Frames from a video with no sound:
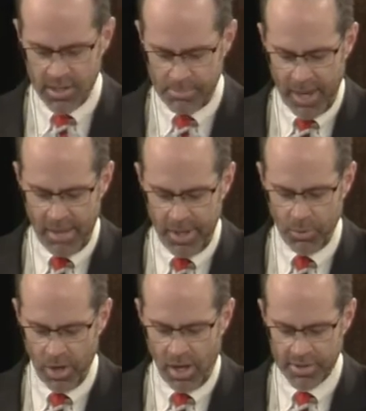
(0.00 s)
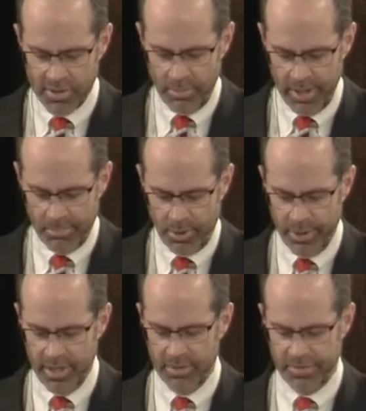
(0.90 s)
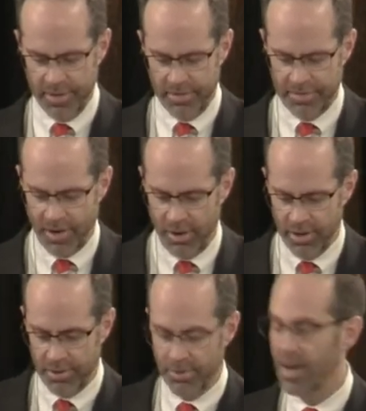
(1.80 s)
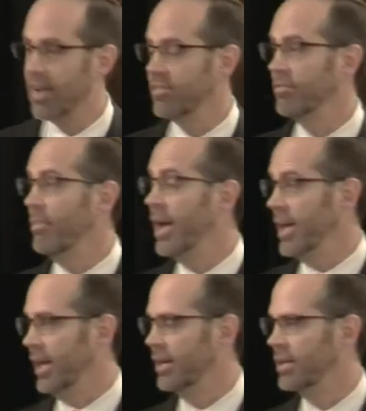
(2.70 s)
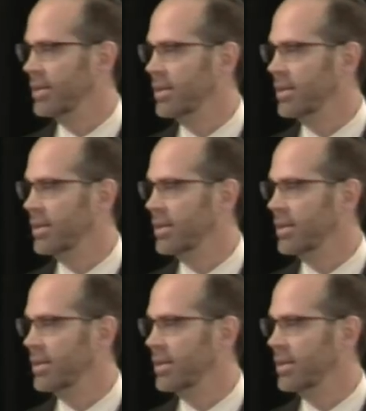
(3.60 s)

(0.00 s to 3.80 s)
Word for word: this baby will also be appointed for the fall and the rise of many.